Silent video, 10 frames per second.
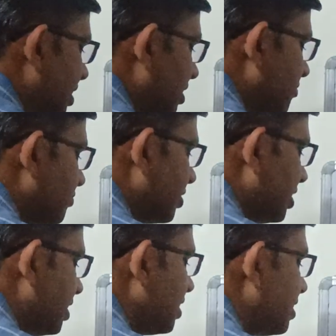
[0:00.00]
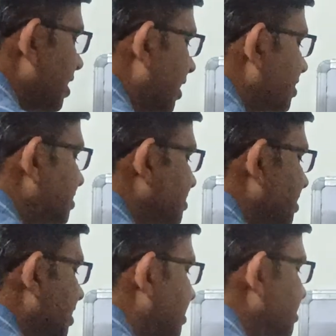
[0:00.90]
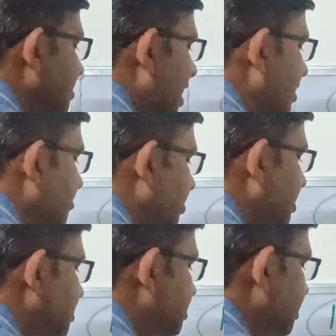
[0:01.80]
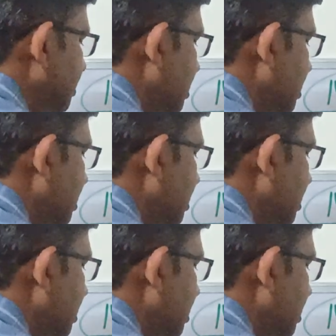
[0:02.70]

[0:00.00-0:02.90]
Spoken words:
if E rises, that means